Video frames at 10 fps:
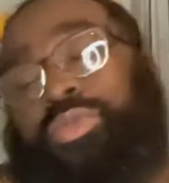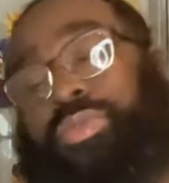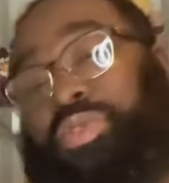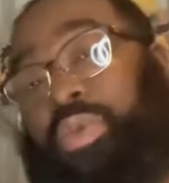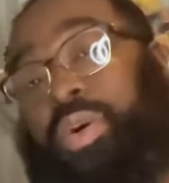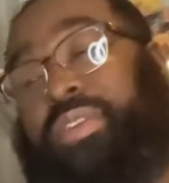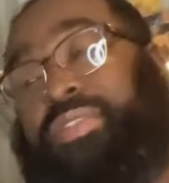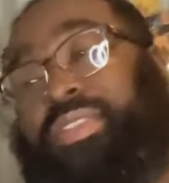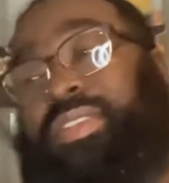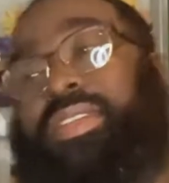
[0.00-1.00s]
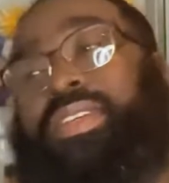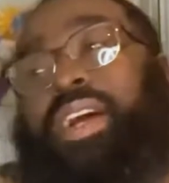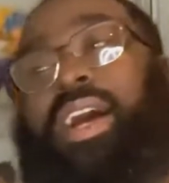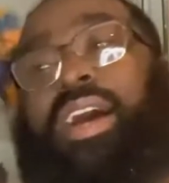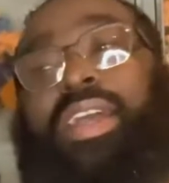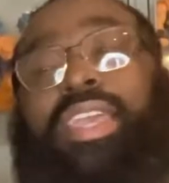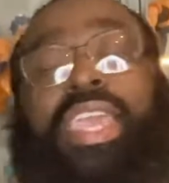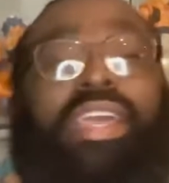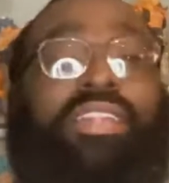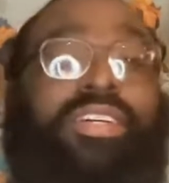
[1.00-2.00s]
dwarfs
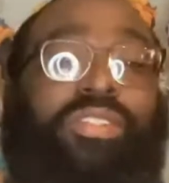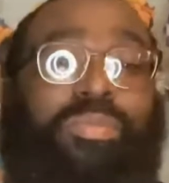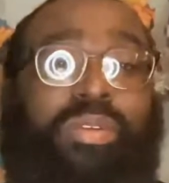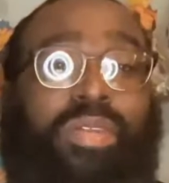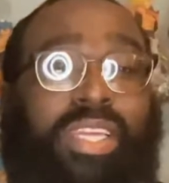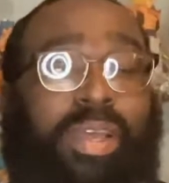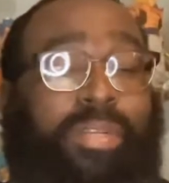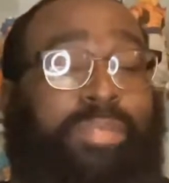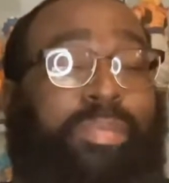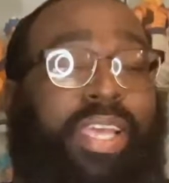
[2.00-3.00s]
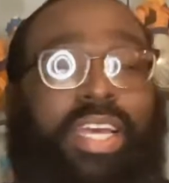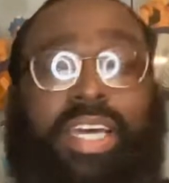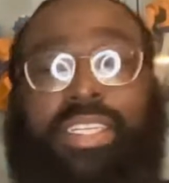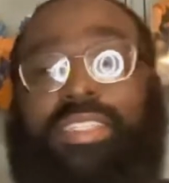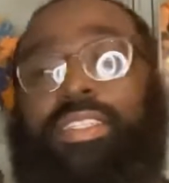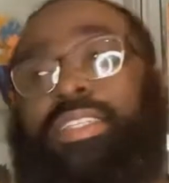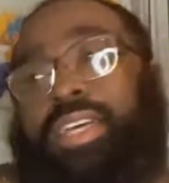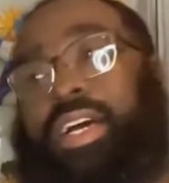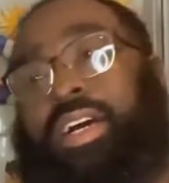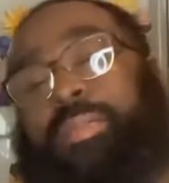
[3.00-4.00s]
King Cluster Broly. I'm just being honest.
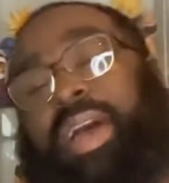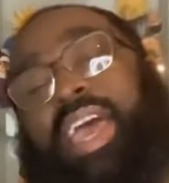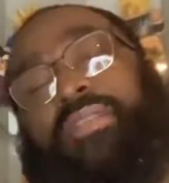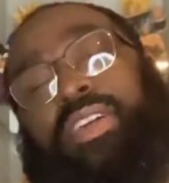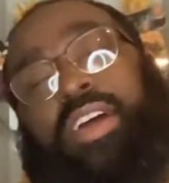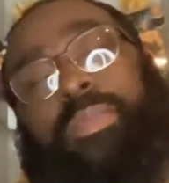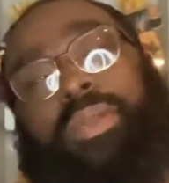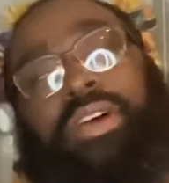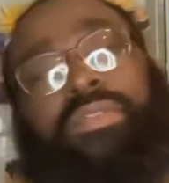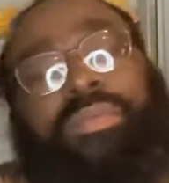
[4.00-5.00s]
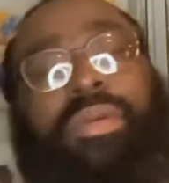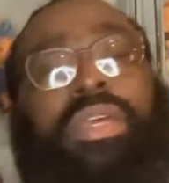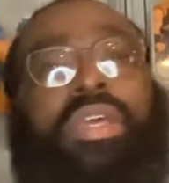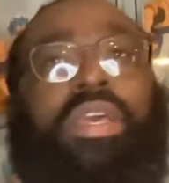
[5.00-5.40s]
I have a couple of them.